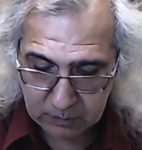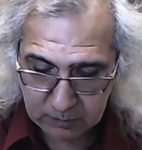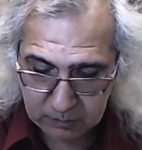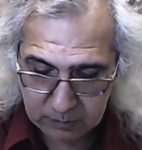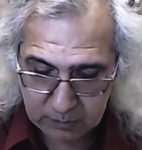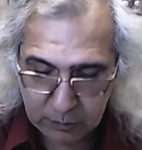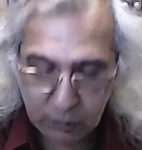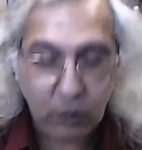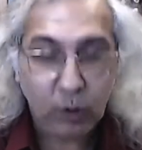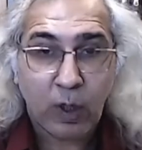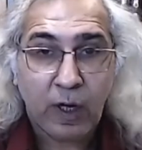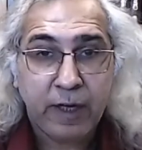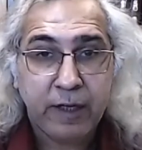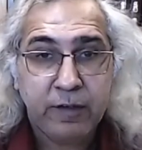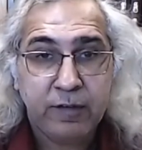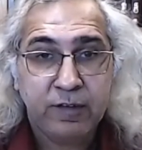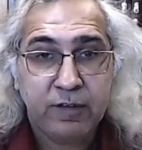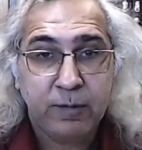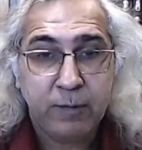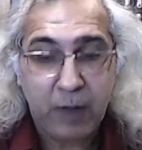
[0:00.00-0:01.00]
you know, I
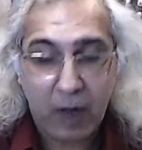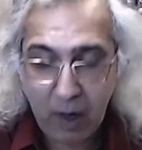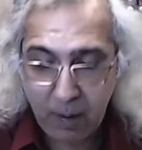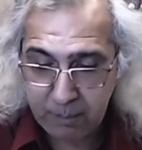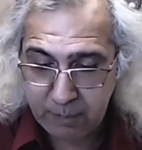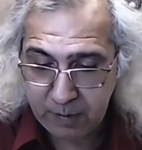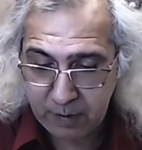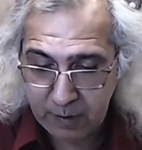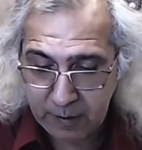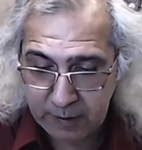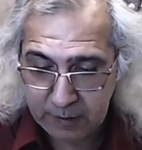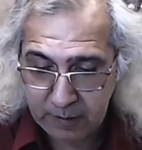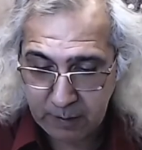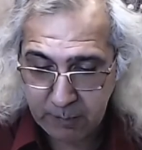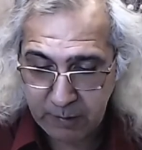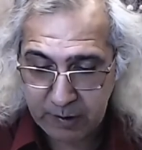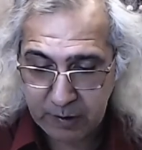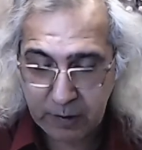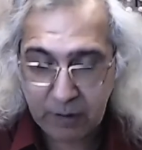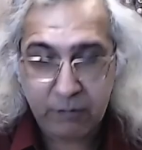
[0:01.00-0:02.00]
had stopped in the
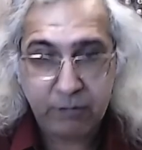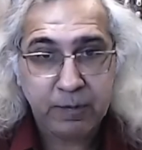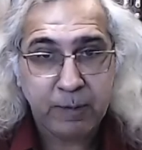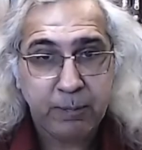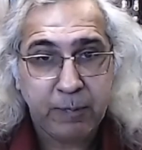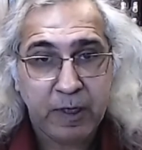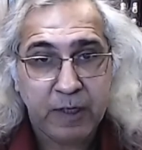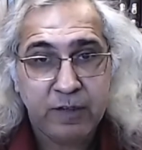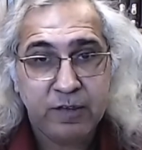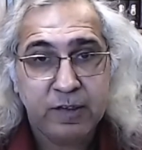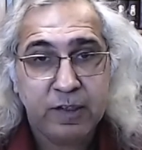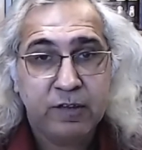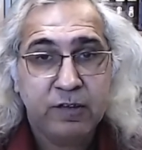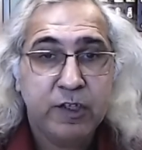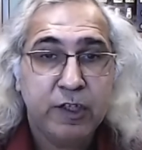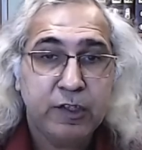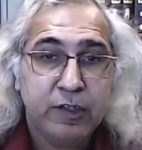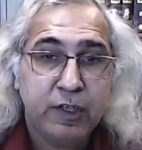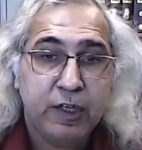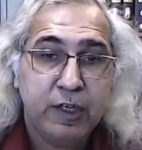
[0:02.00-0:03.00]
middle of the page
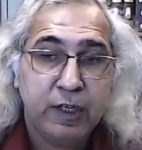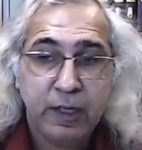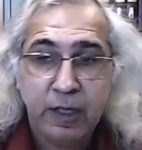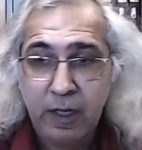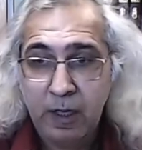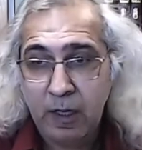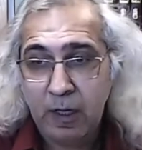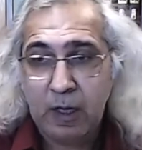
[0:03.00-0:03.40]
63.